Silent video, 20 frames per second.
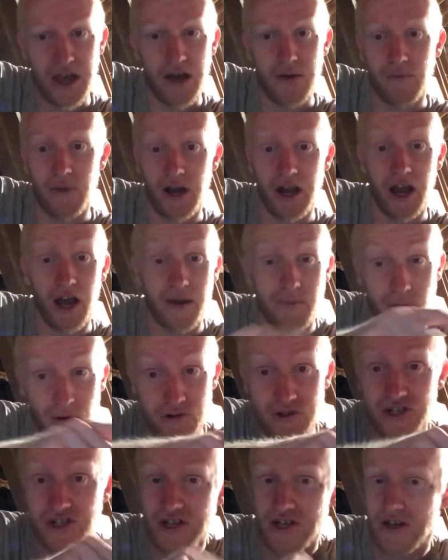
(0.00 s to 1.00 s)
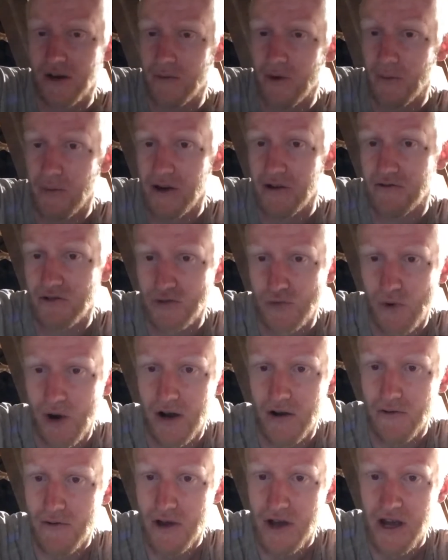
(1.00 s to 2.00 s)
My light box can come up here as
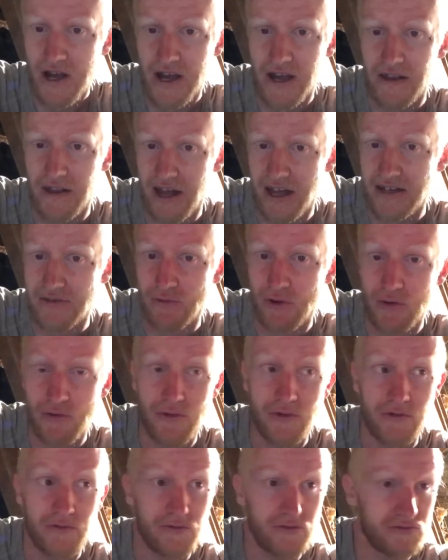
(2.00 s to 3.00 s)
well, and that won't